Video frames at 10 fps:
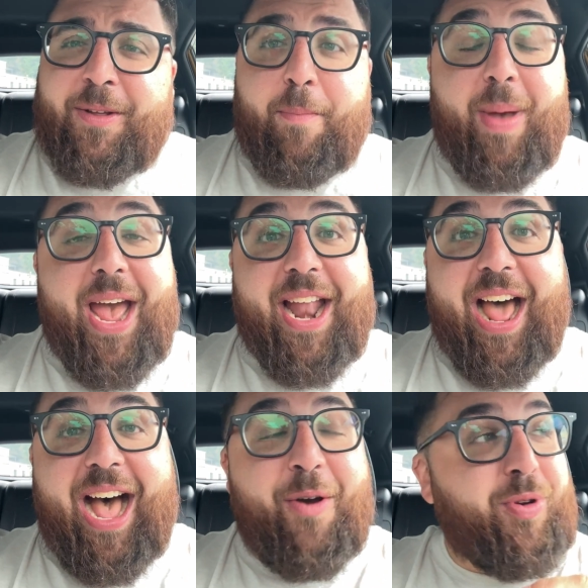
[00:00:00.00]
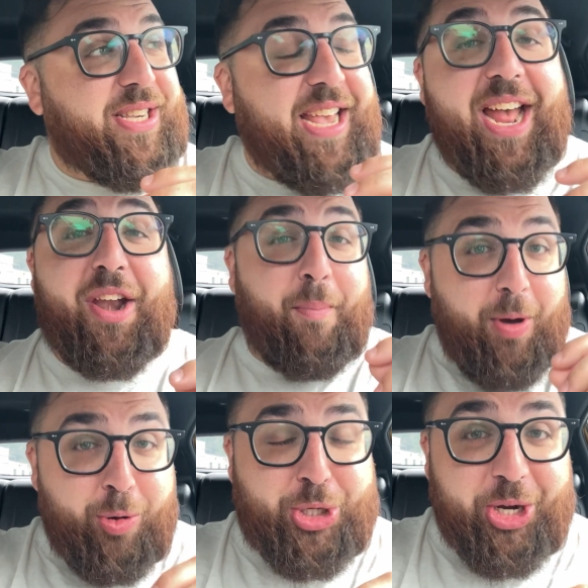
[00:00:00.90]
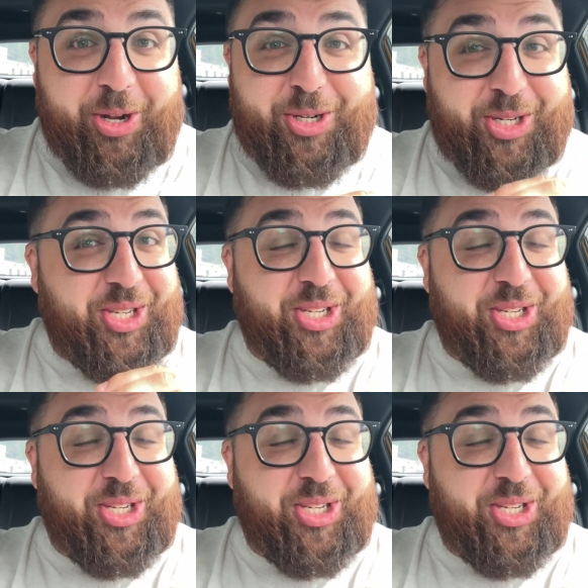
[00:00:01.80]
man, I was getting emotional just